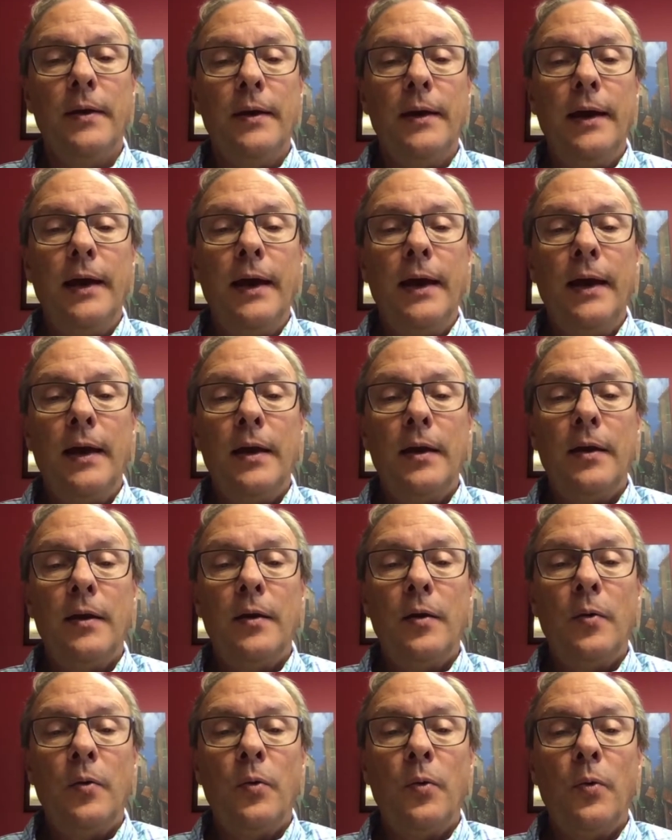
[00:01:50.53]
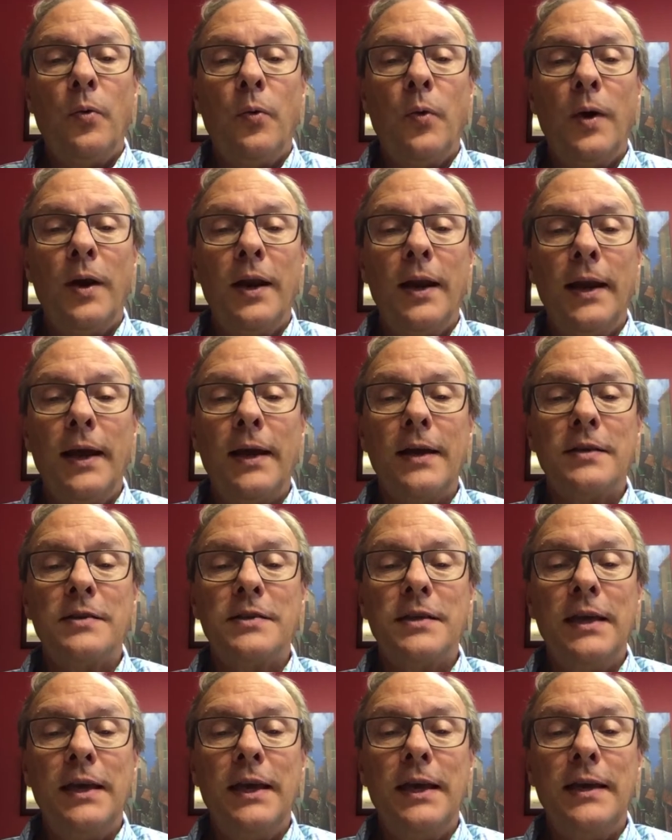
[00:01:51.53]
and what a
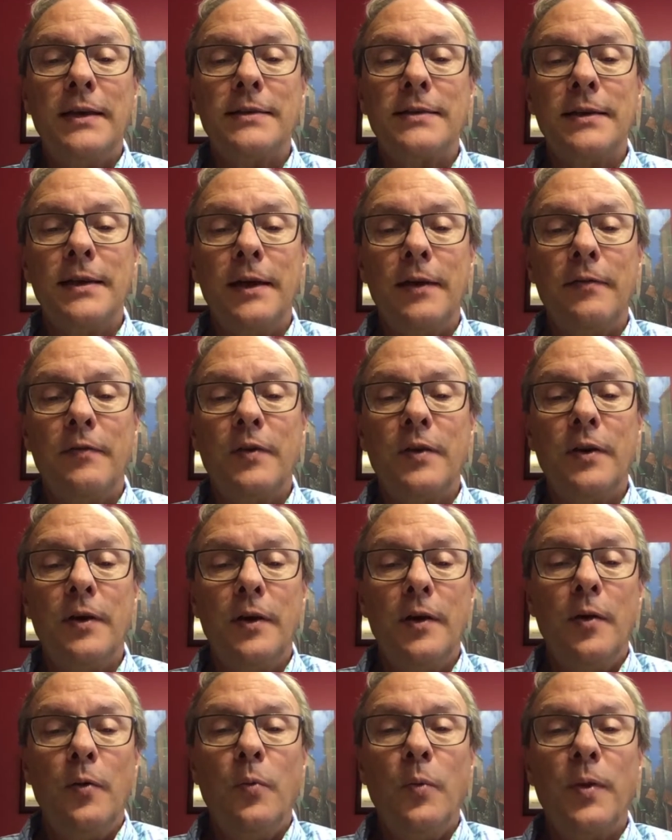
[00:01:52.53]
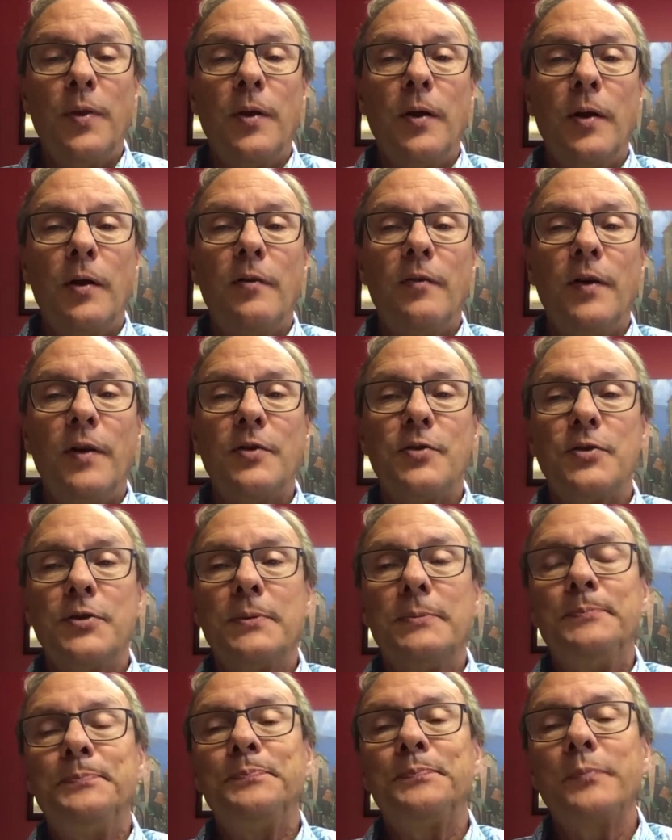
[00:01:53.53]
legacy he has left with all of us.
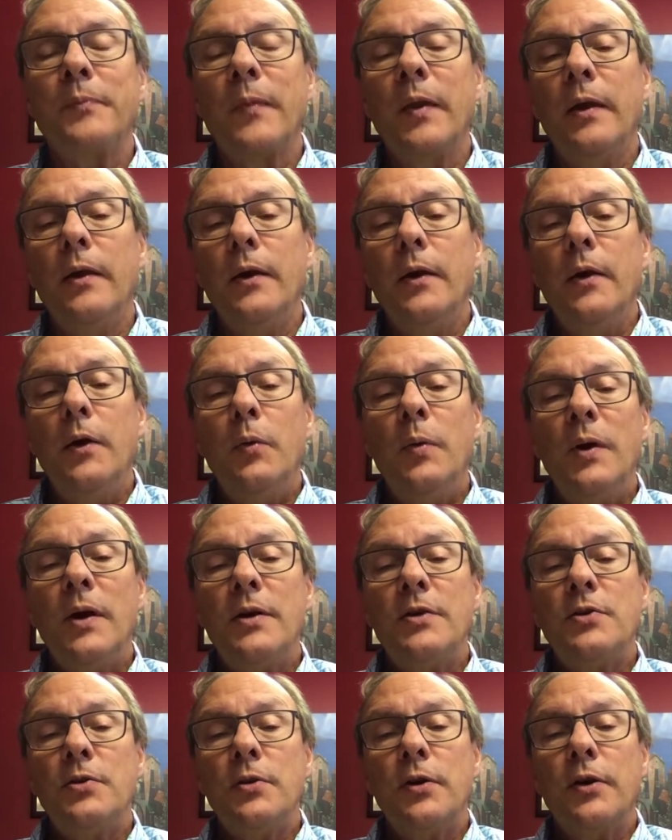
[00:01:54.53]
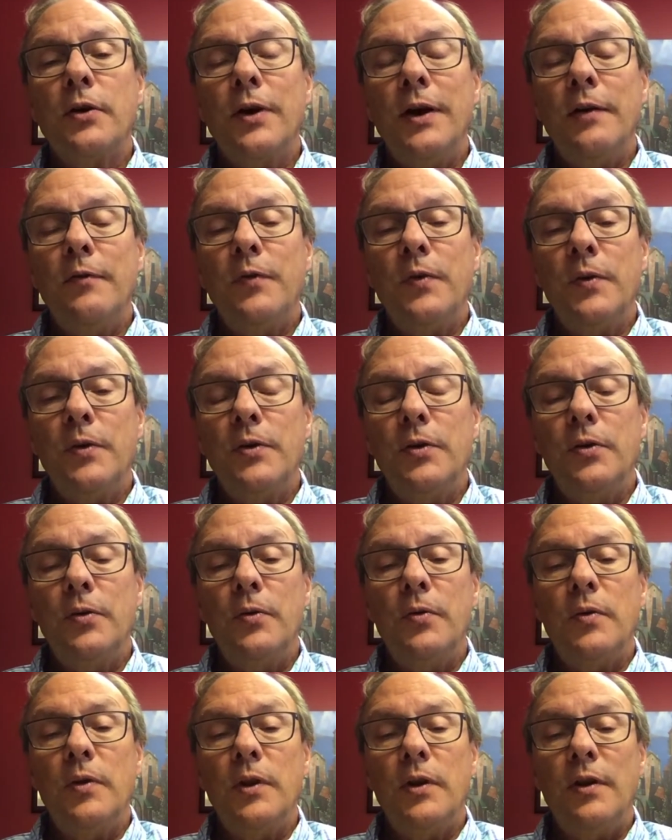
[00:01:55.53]
We also are grateful
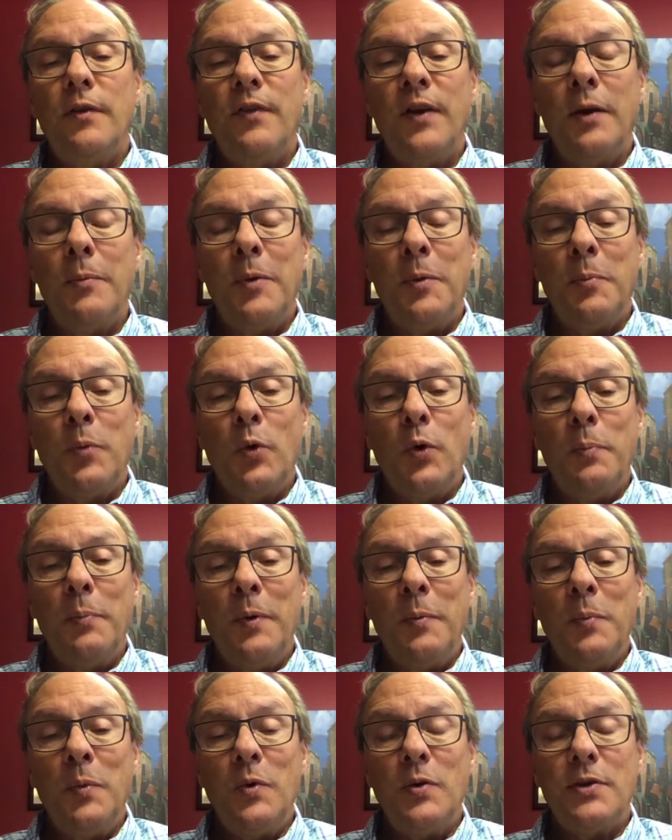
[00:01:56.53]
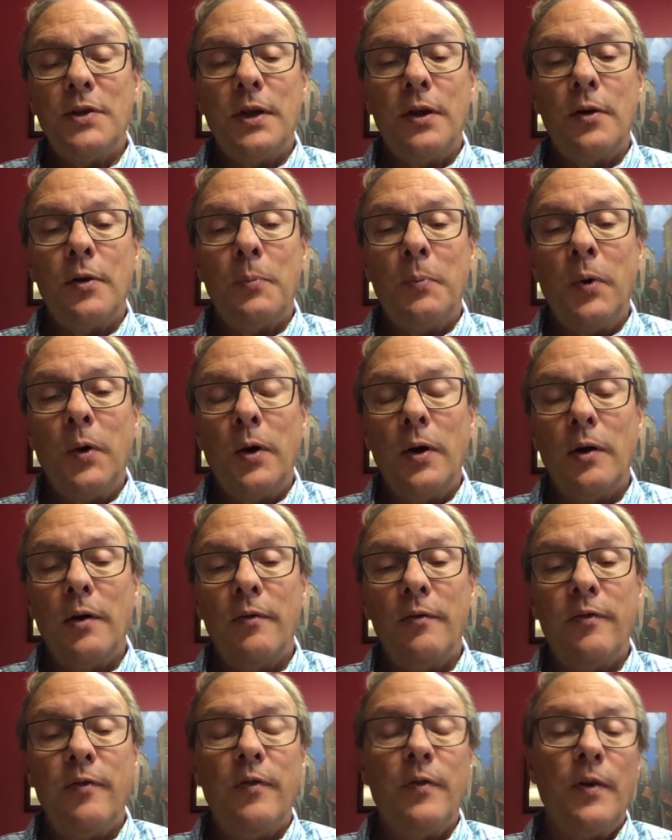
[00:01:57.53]
to the development board members that are part of
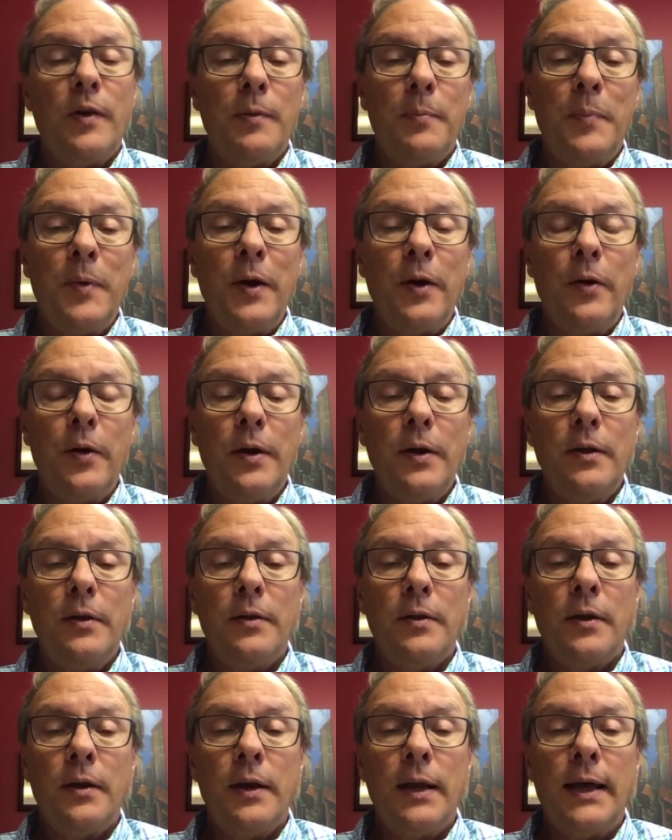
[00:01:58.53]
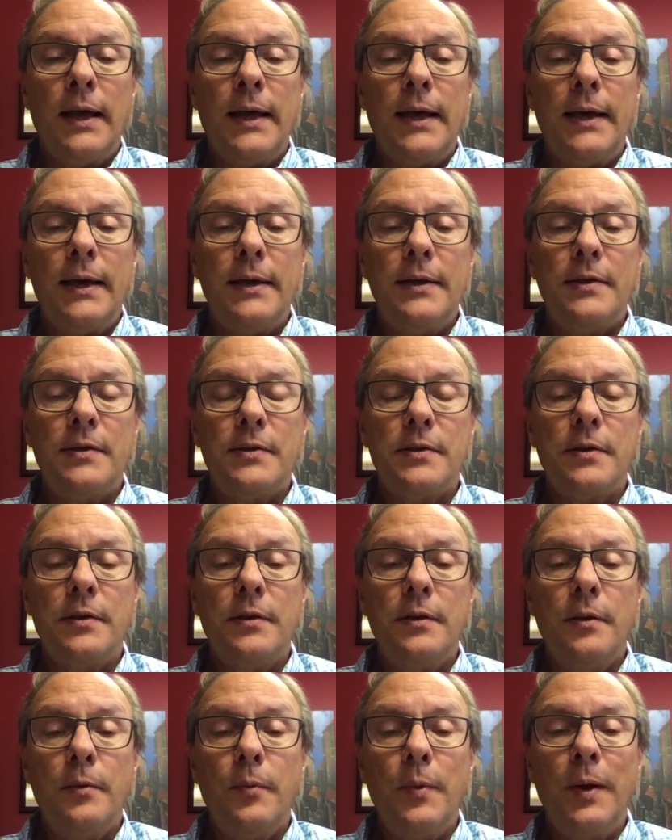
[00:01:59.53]
Bering, the Lydes,
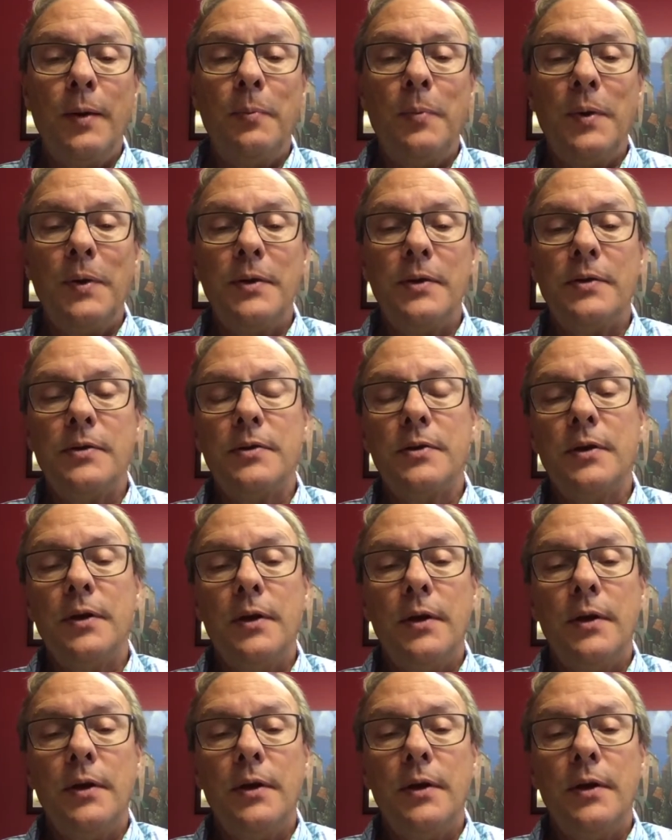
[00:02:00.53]
the Redmonds,